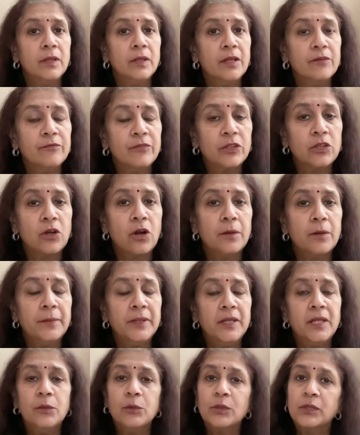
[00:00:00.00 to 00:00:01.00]
live with
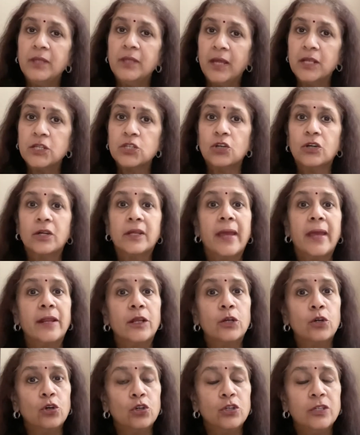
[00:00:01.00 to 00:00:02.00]
harmony with nature, get a
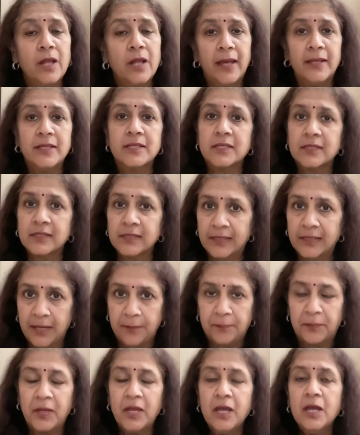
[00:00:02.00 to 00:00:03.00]
good night's sleep.